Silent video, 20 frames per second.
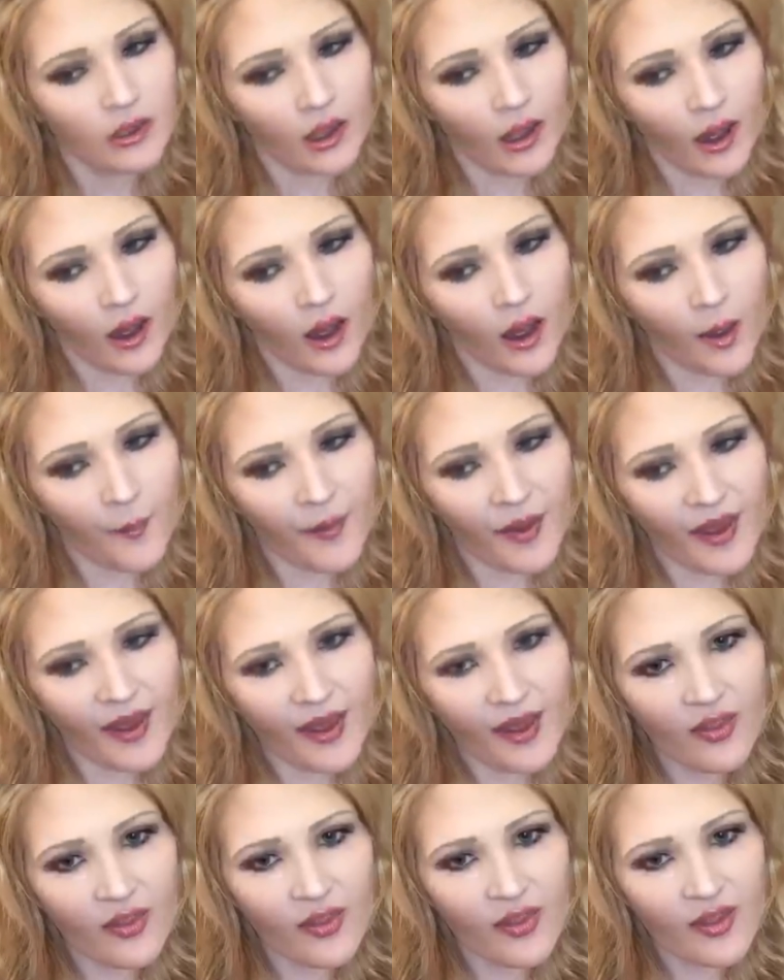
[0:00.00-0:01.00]

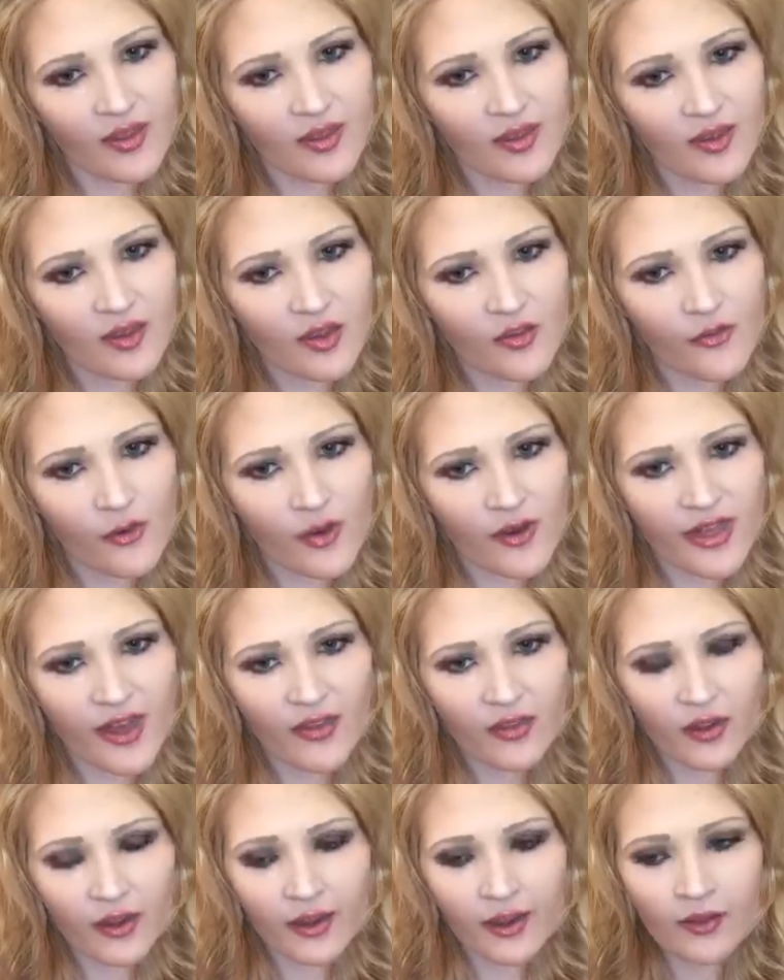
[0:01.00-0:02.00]
And this is the fourth
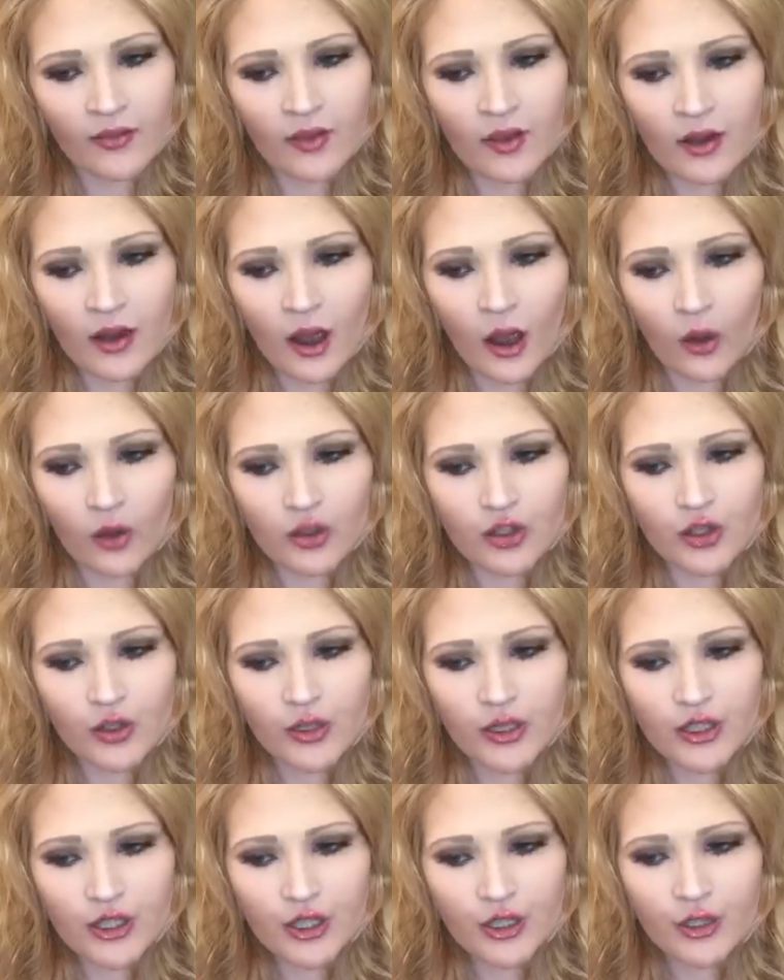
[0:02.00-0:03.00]
headline in the know.
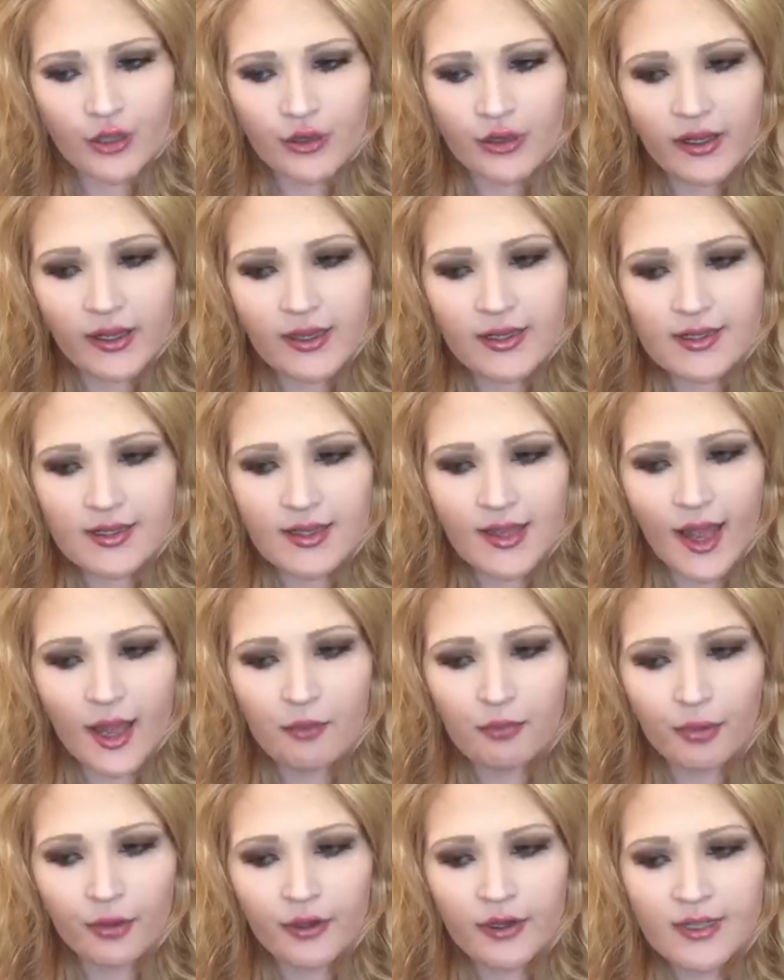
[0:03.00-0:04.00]
George Clooney
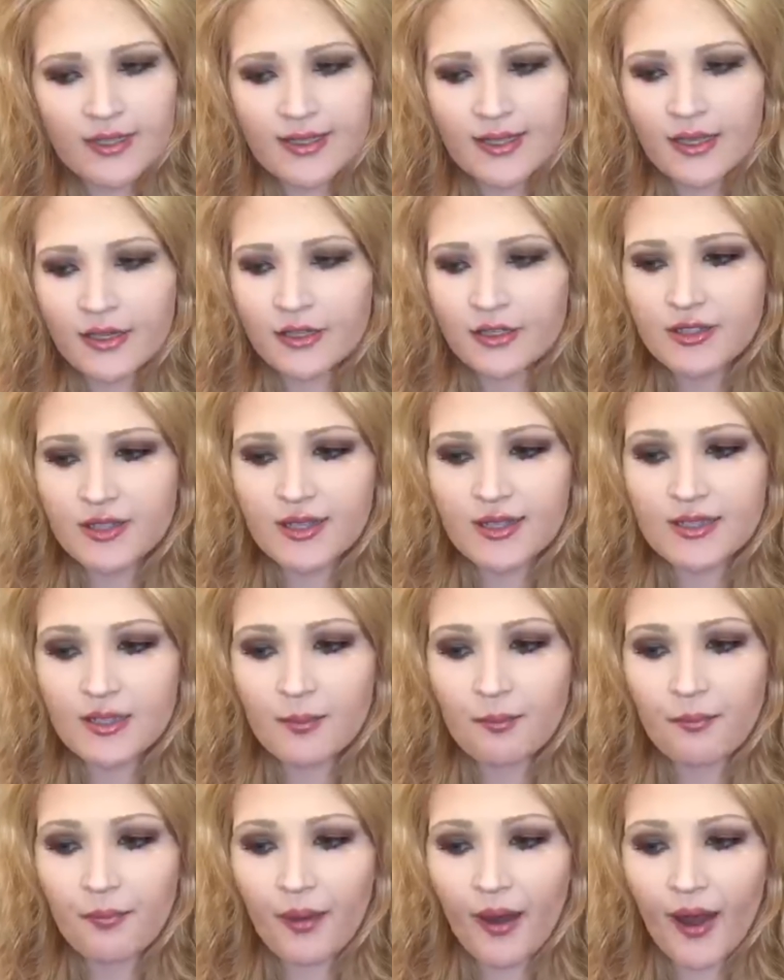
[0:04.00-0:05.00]
said Bernie Sanders
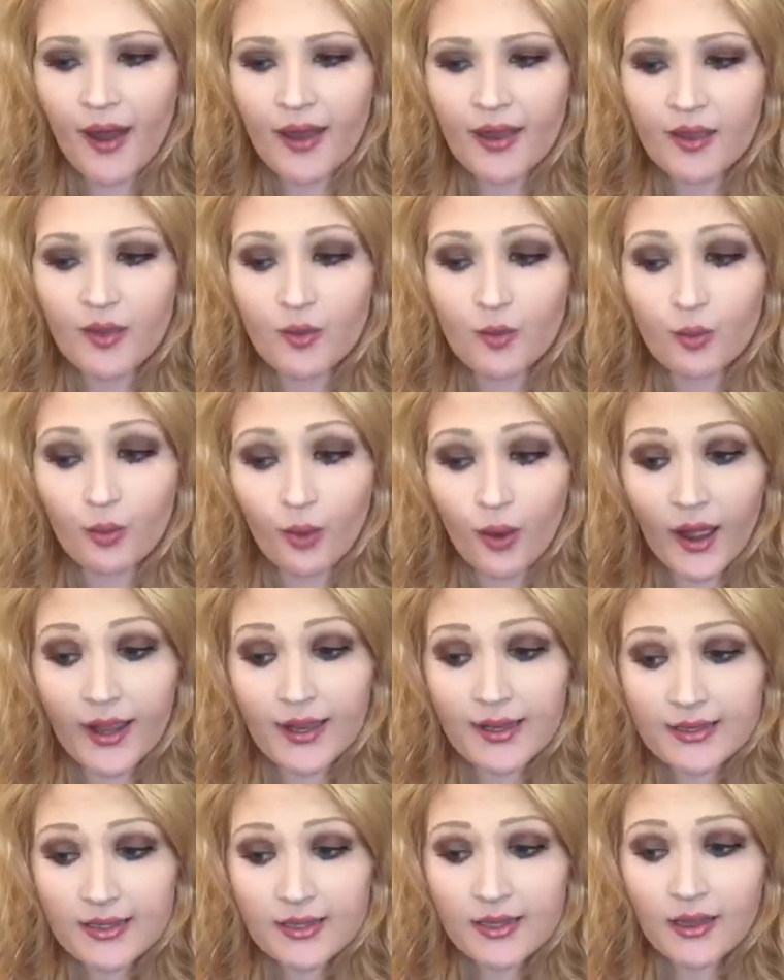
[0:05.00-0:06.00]
is
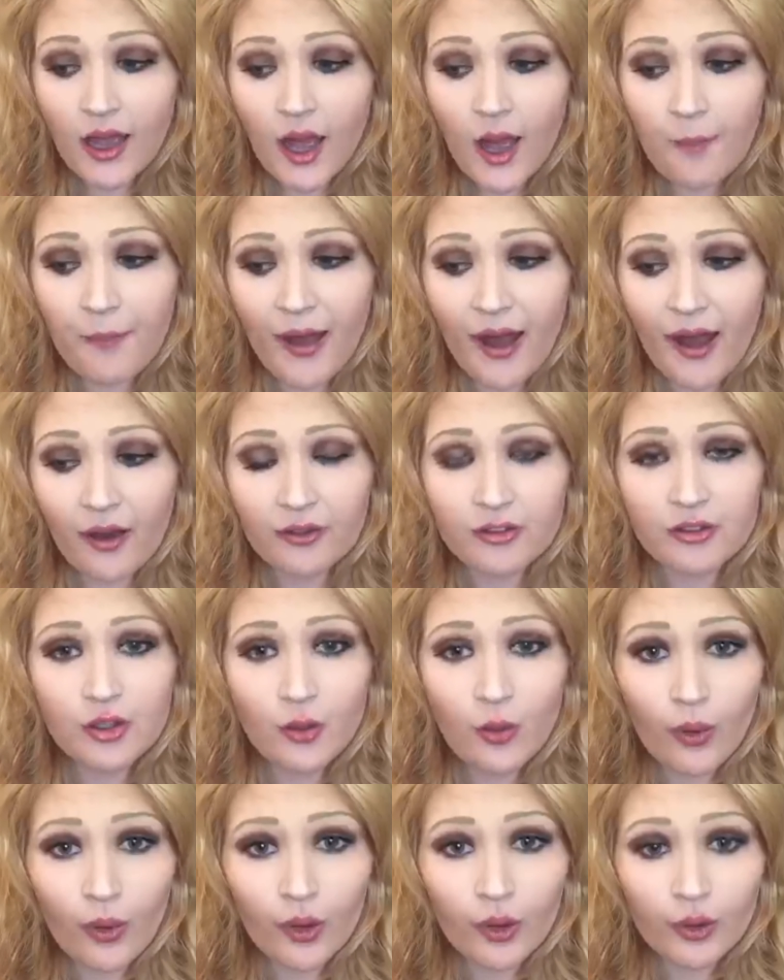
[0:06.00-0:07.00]
right about
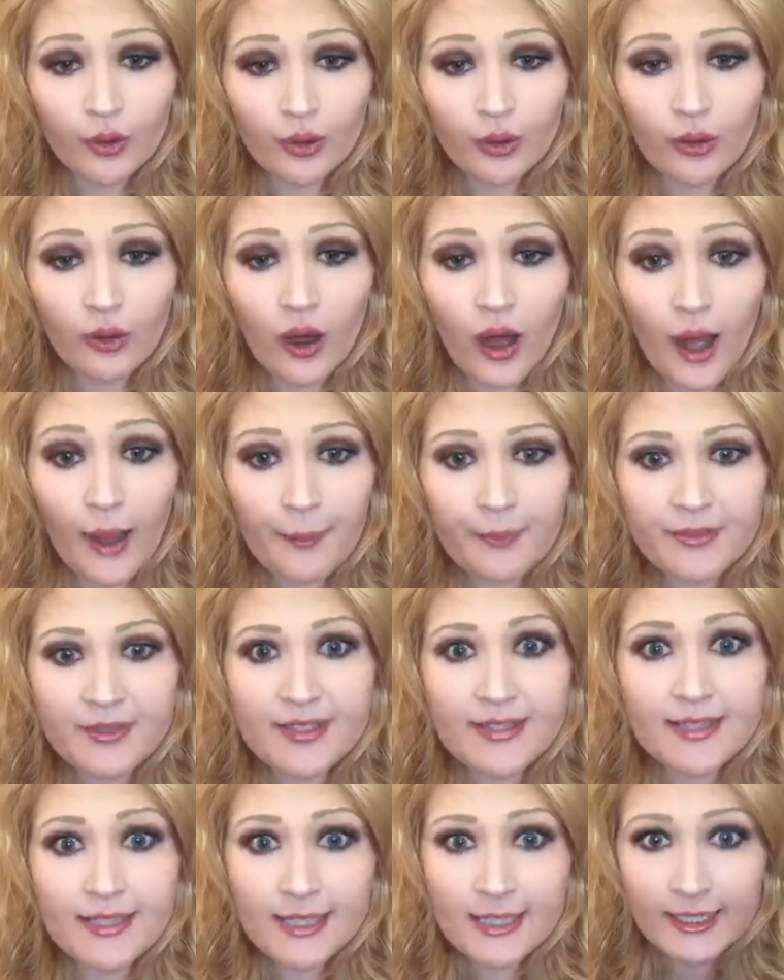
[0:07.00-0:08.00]
quote unquote
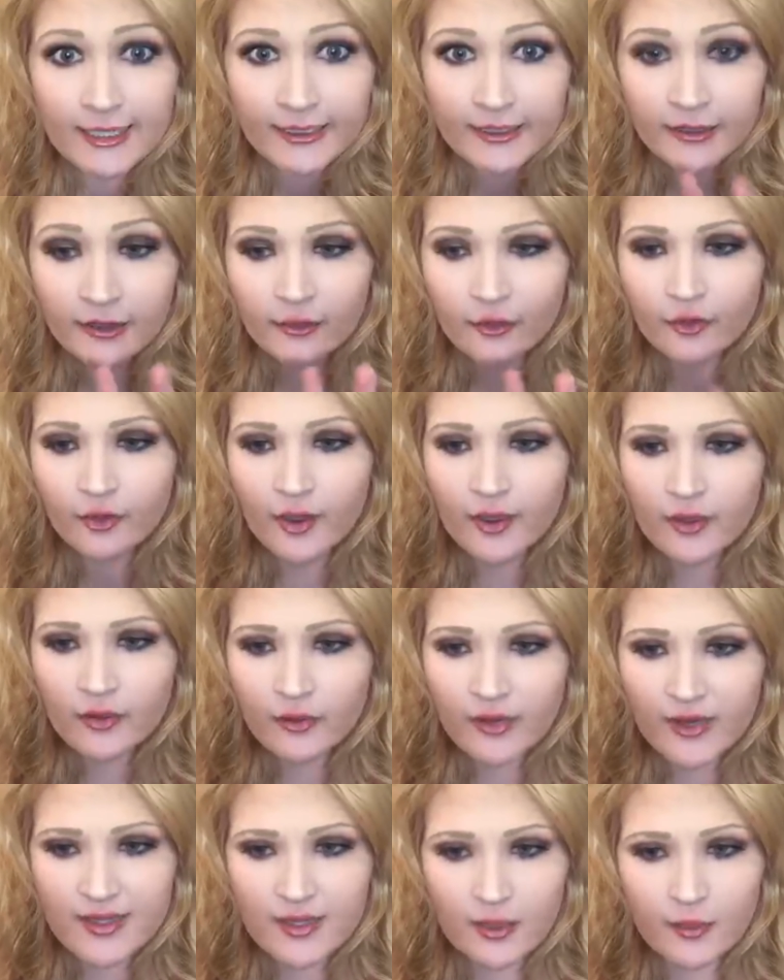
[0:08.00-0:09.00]
obscene
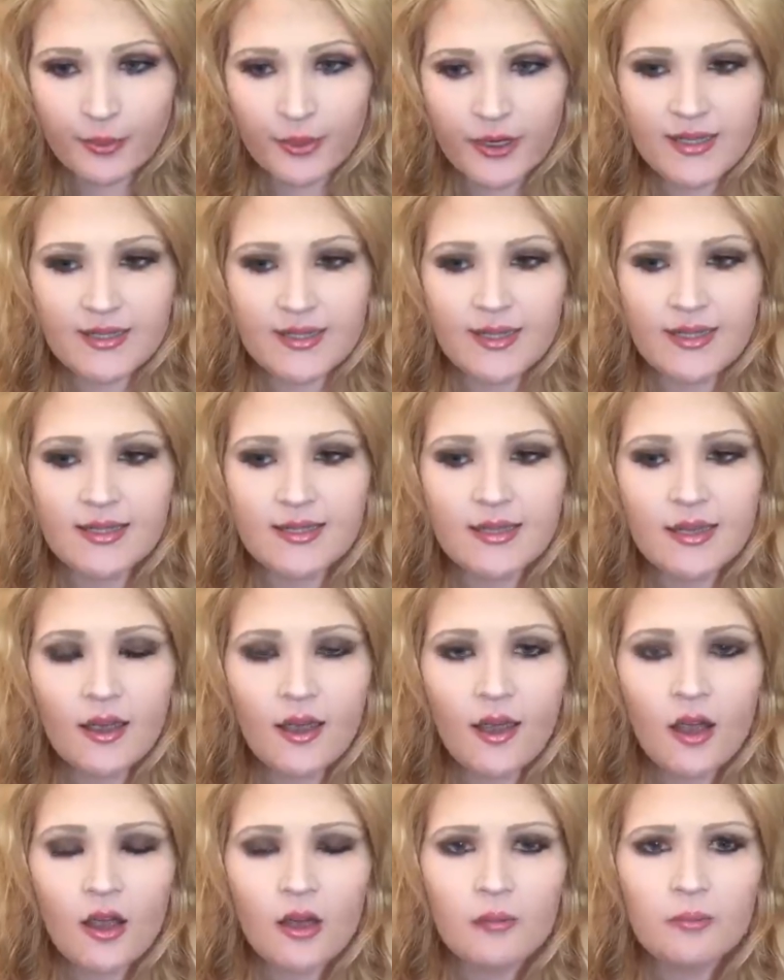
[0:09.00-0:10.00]
fundraiser prices,
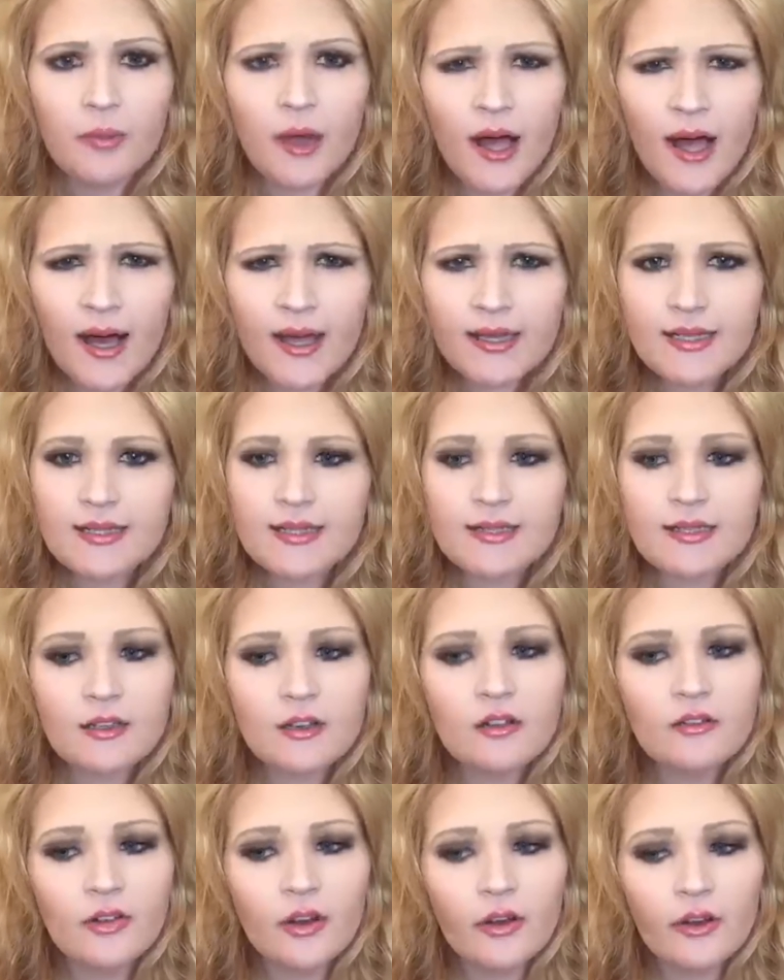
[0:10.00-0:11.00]
but he's
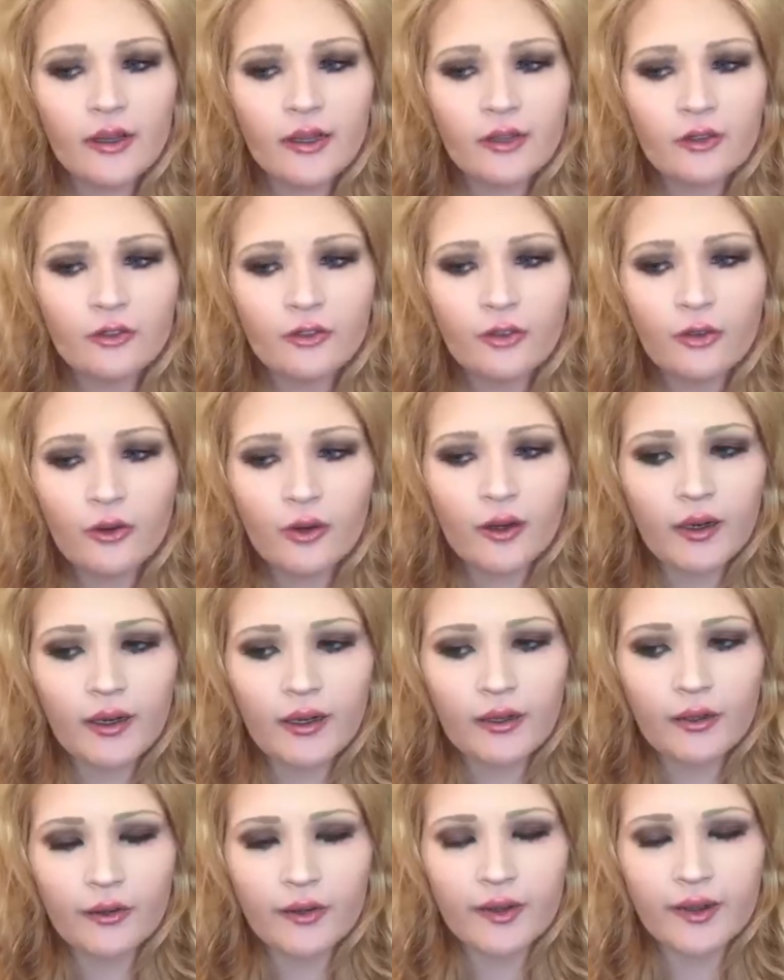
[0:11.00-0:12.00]
still voting for
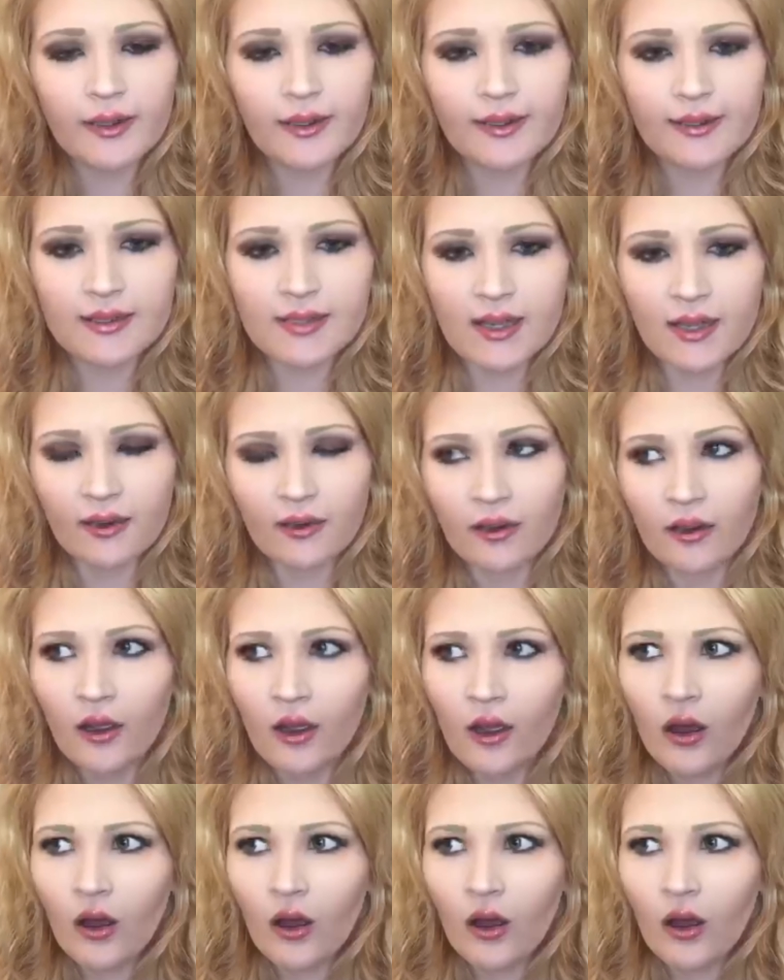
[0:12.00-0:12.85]
Hillary Clinton.